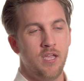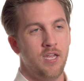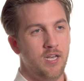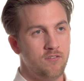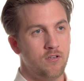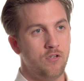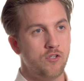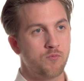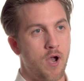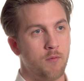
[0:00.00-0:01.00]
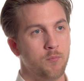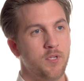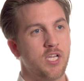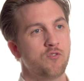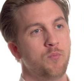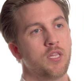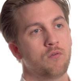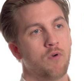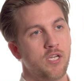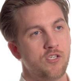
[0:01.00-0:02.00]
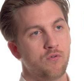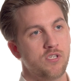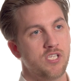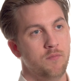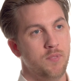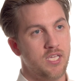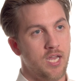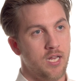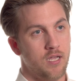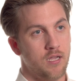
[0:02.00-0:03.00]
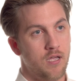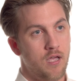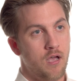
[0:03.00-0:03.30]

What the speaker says: It isn't a huge problem because we made the right choice at the beginning